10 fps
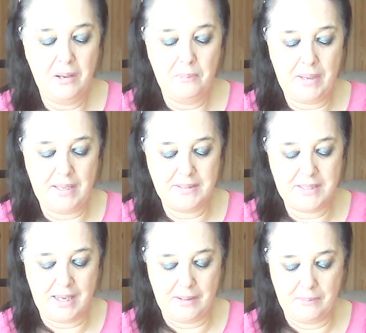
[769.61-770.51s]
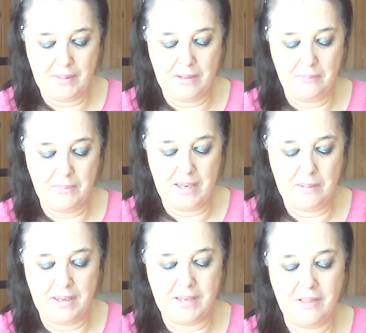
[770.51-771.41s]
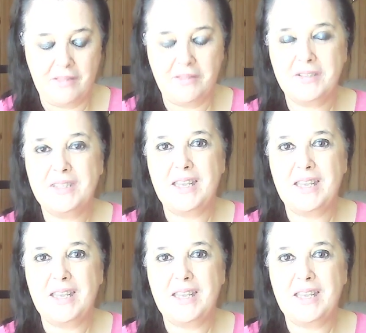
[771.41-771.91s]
But it may be that this